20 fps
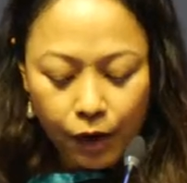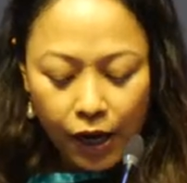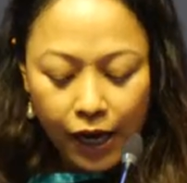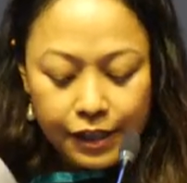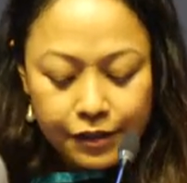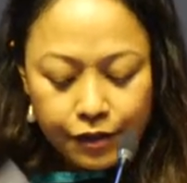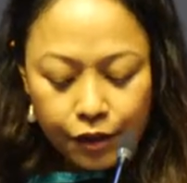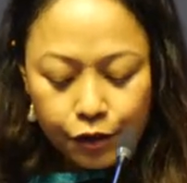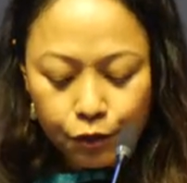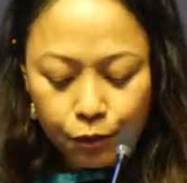
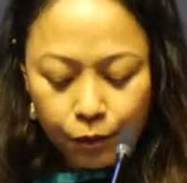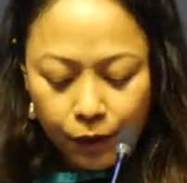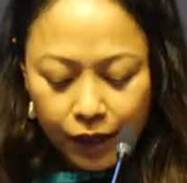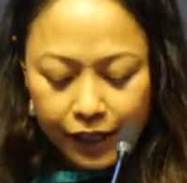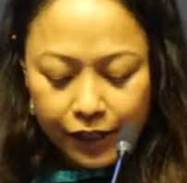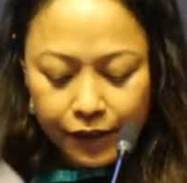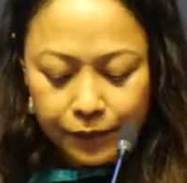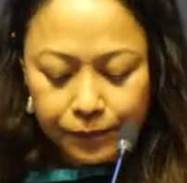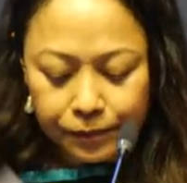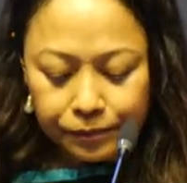I'll tell you
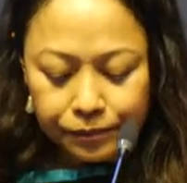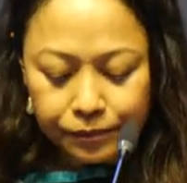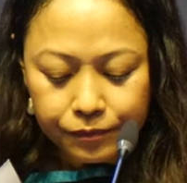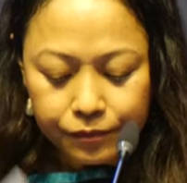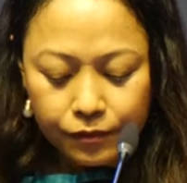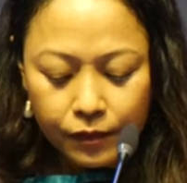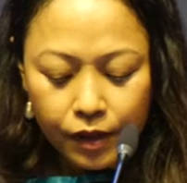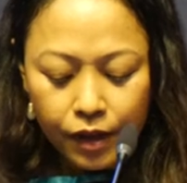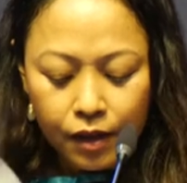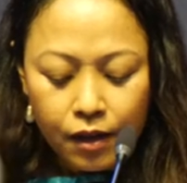why.
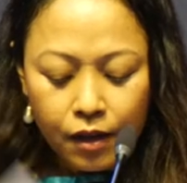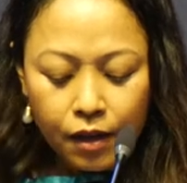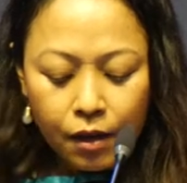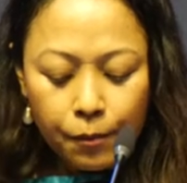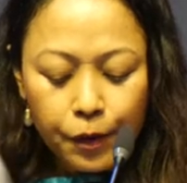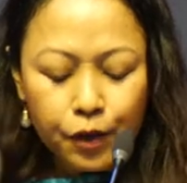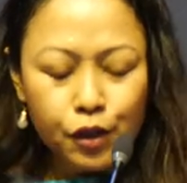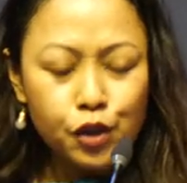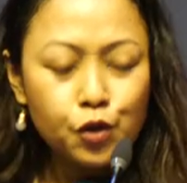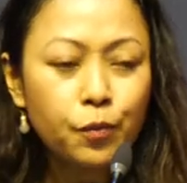
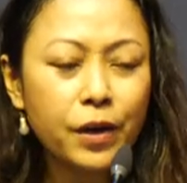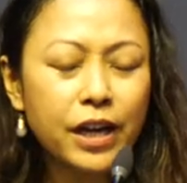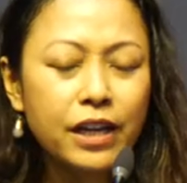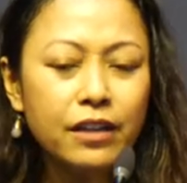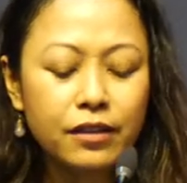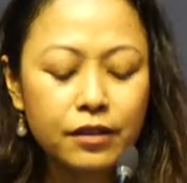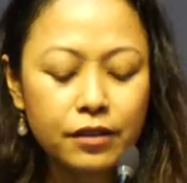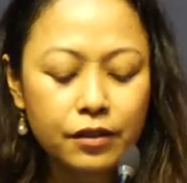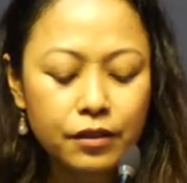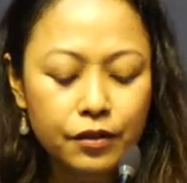Because
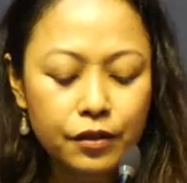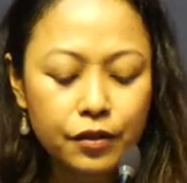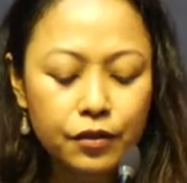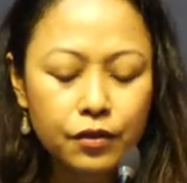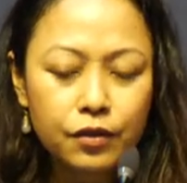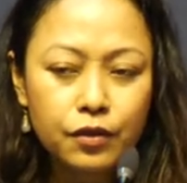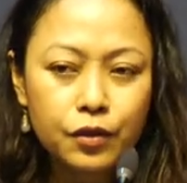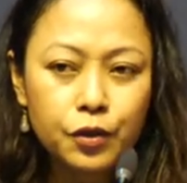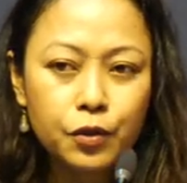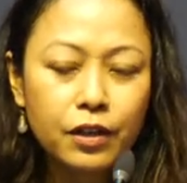when
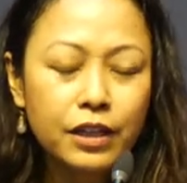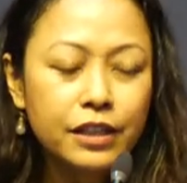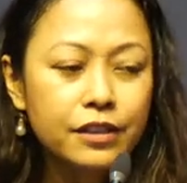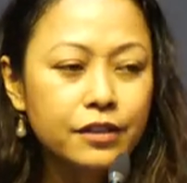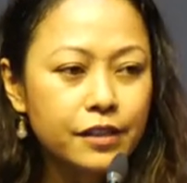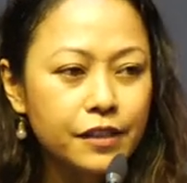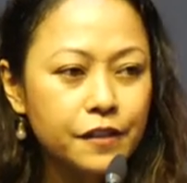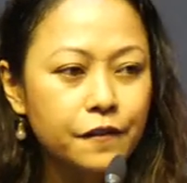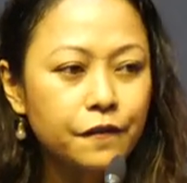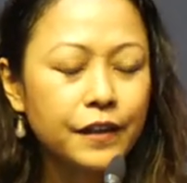you are
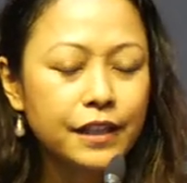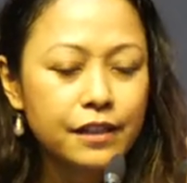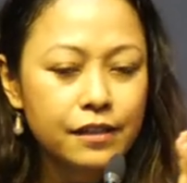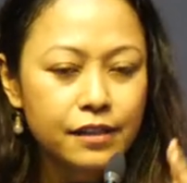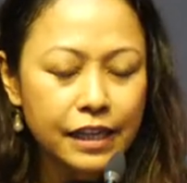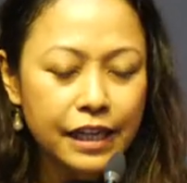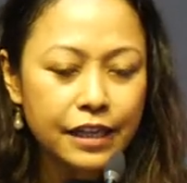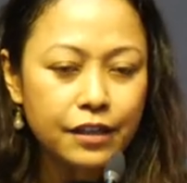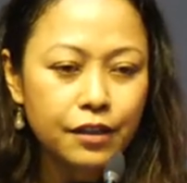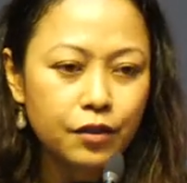just
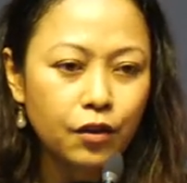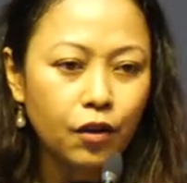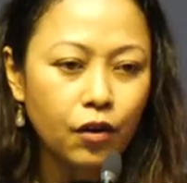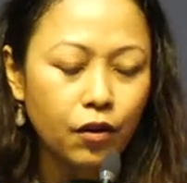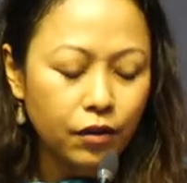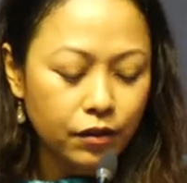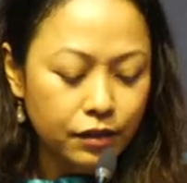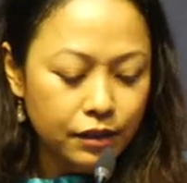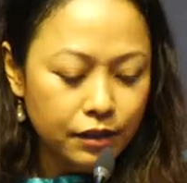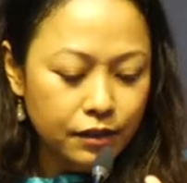fixated
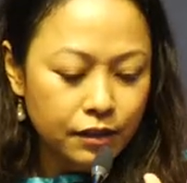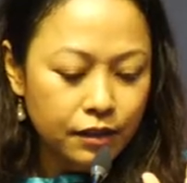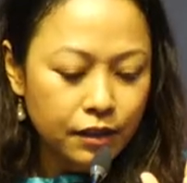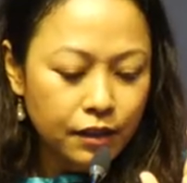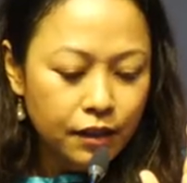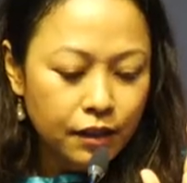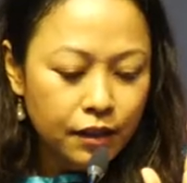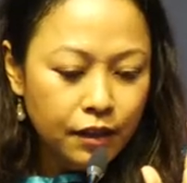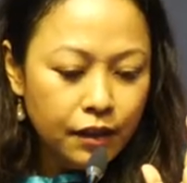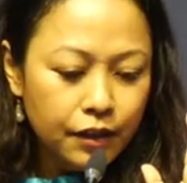on,
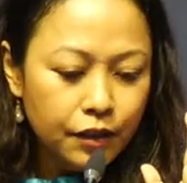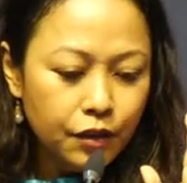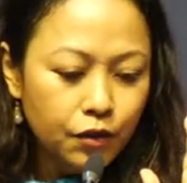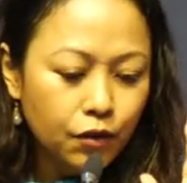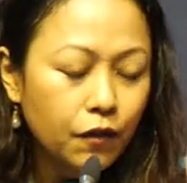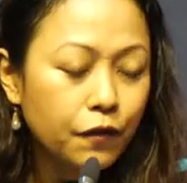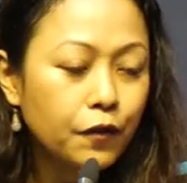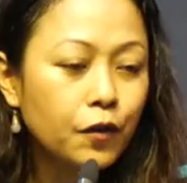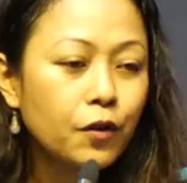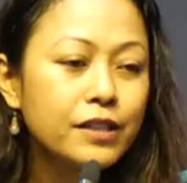you
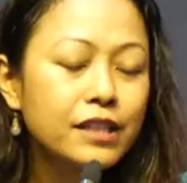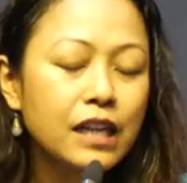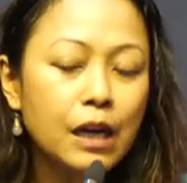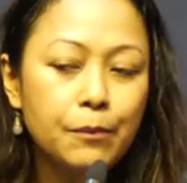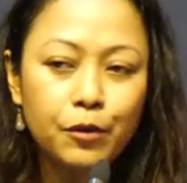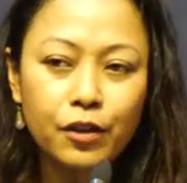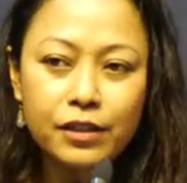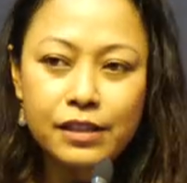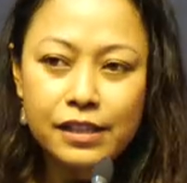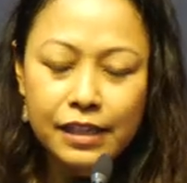know, of course,
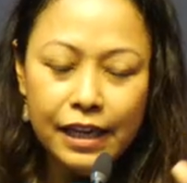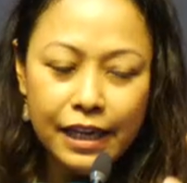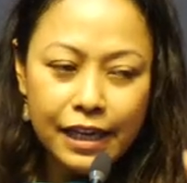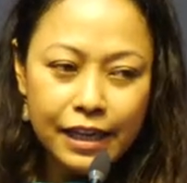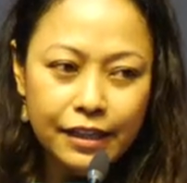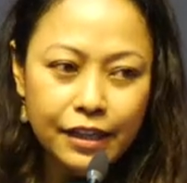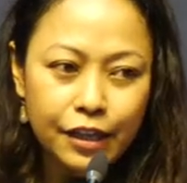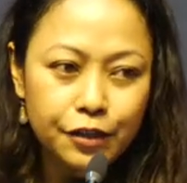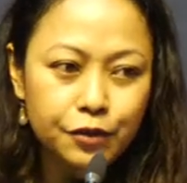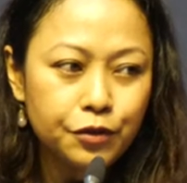I'm not
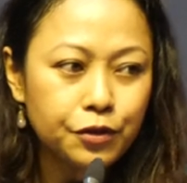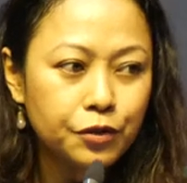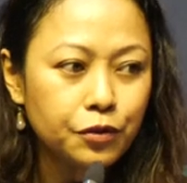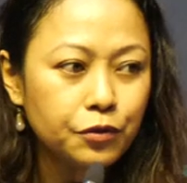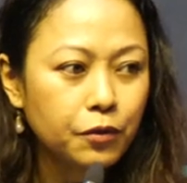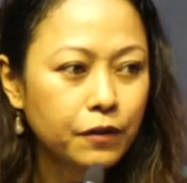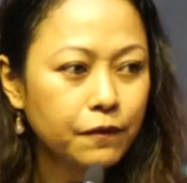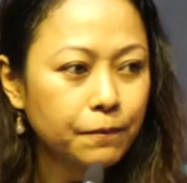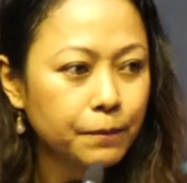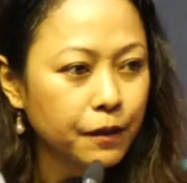saying that you should
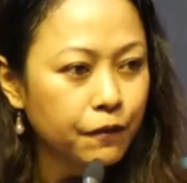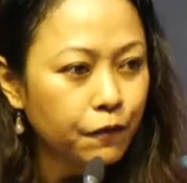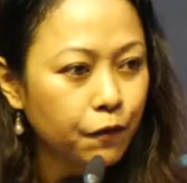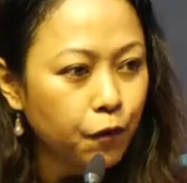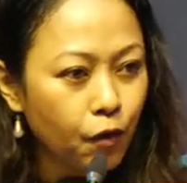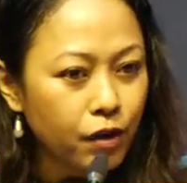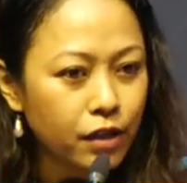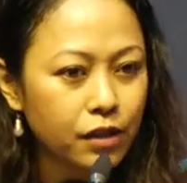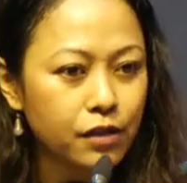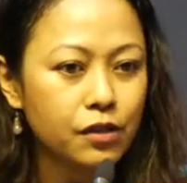not be
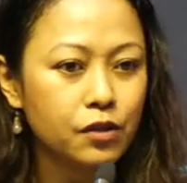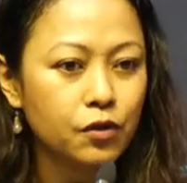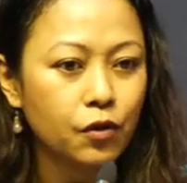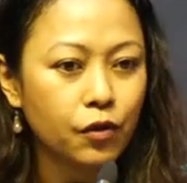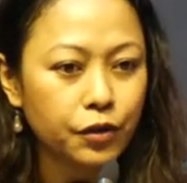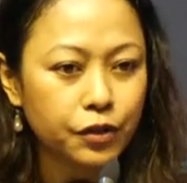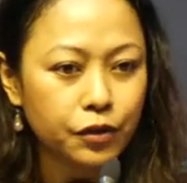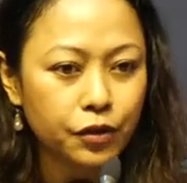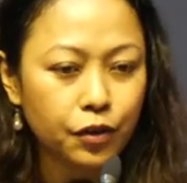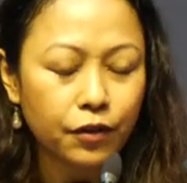focused
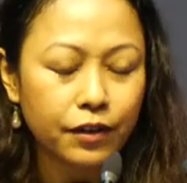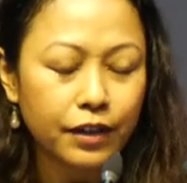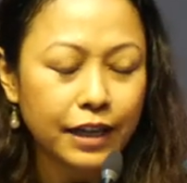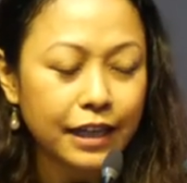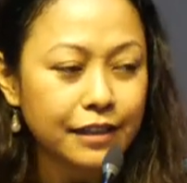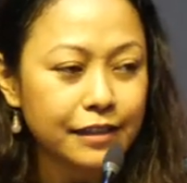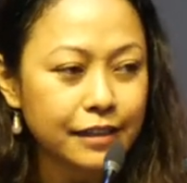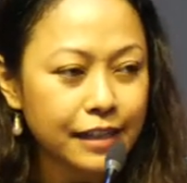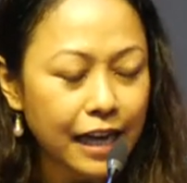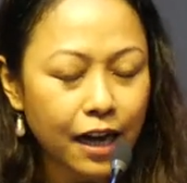on your
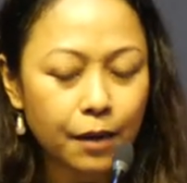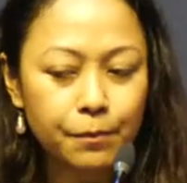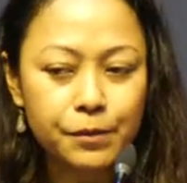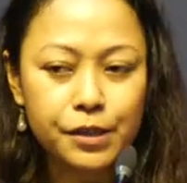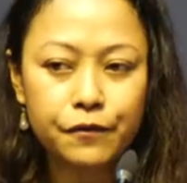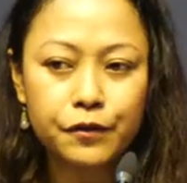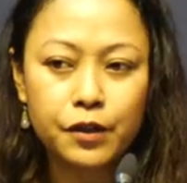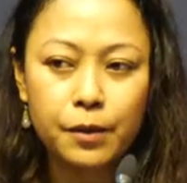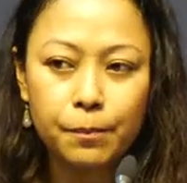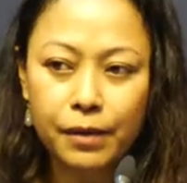
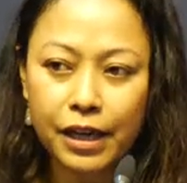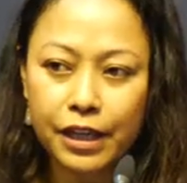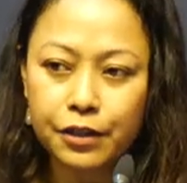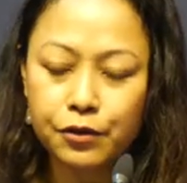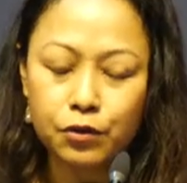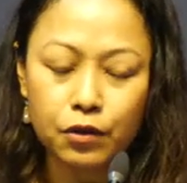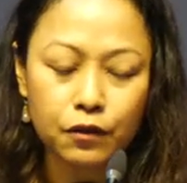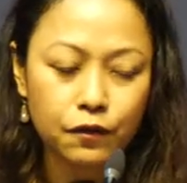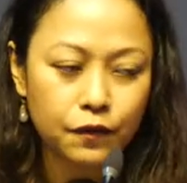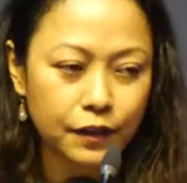exams if you're planning
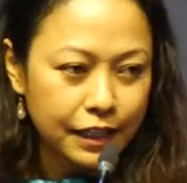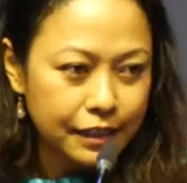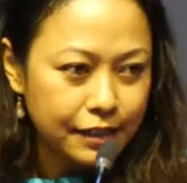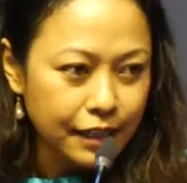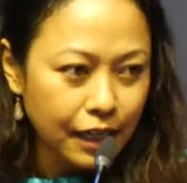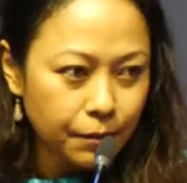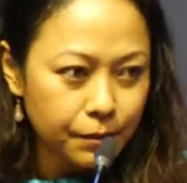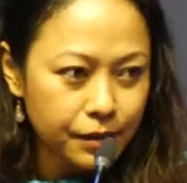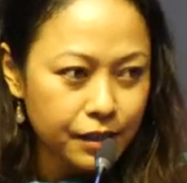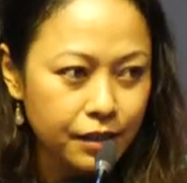to go for
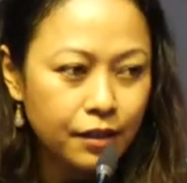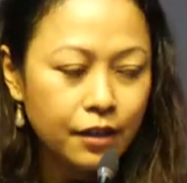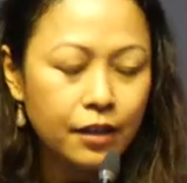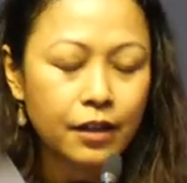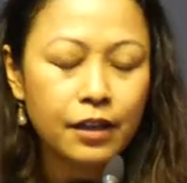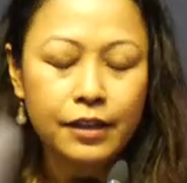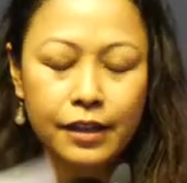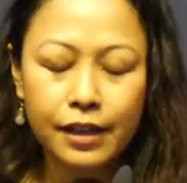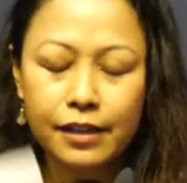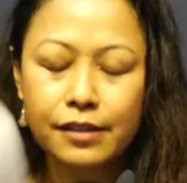exams.
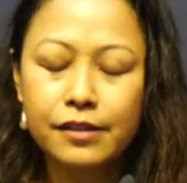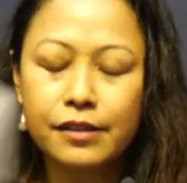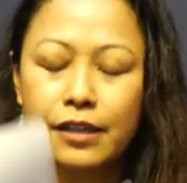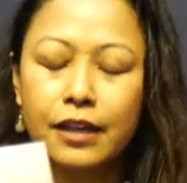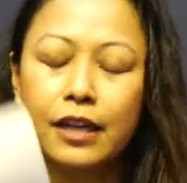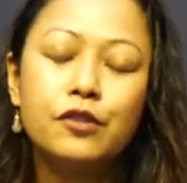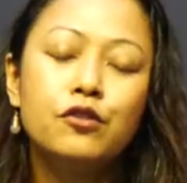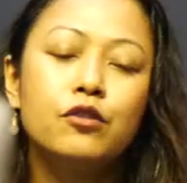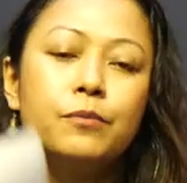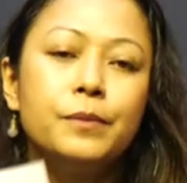Yes, there
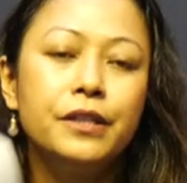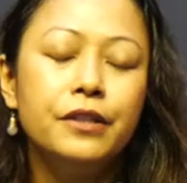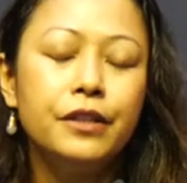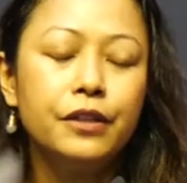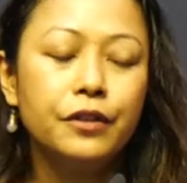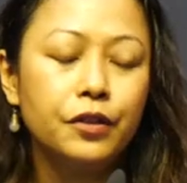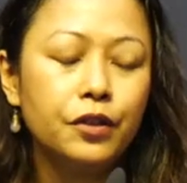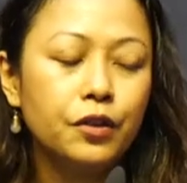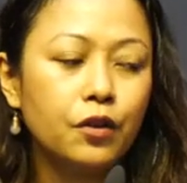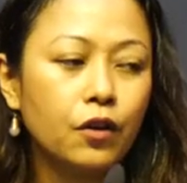has to be a
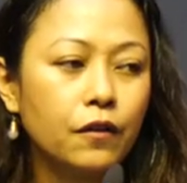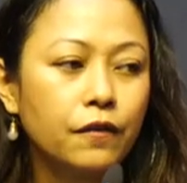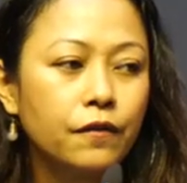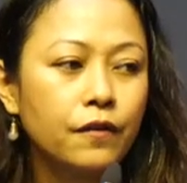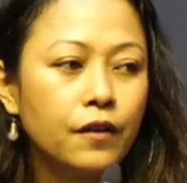degree of